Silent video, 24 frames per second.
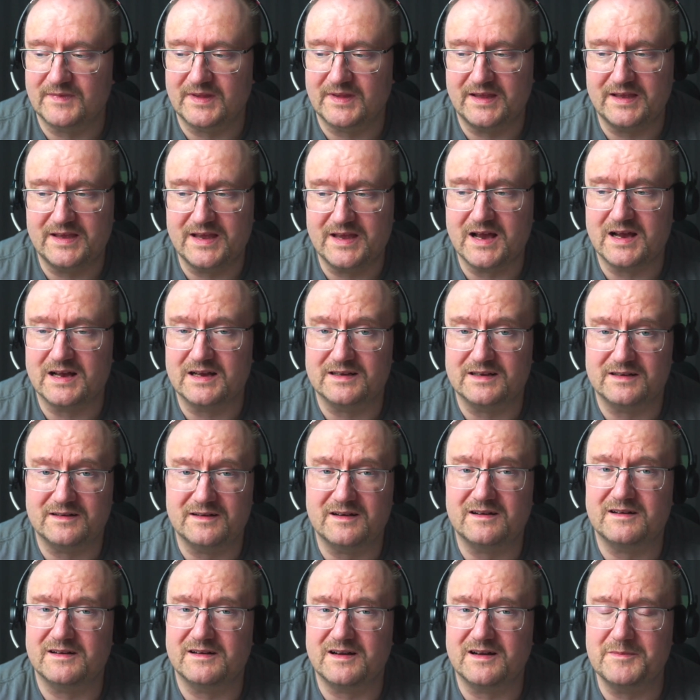yeah,
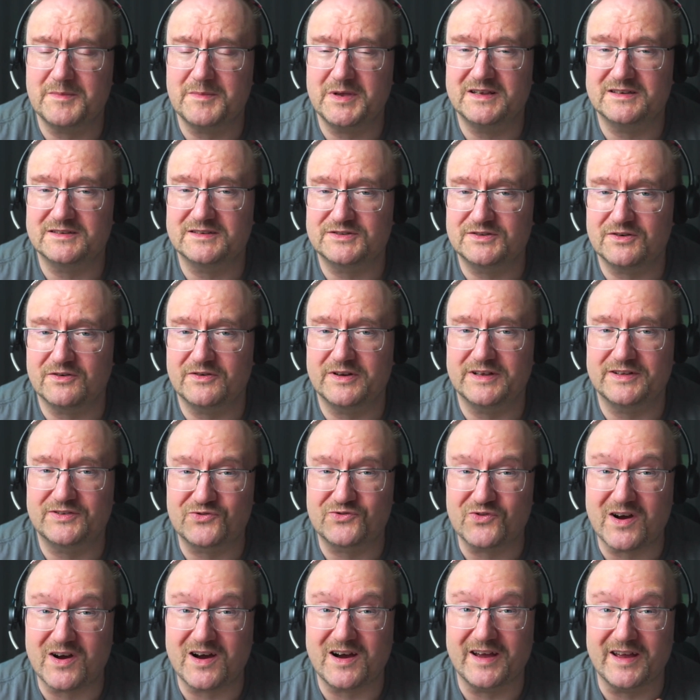I mean, Sony,
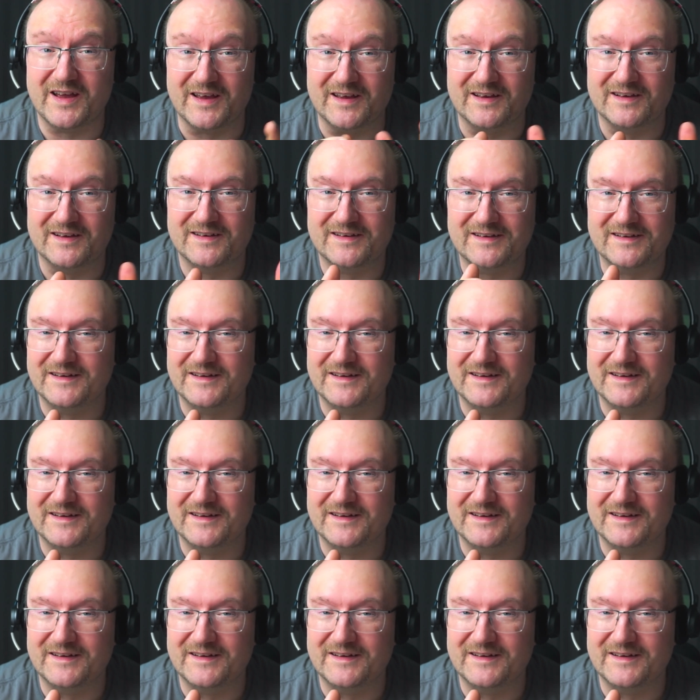try.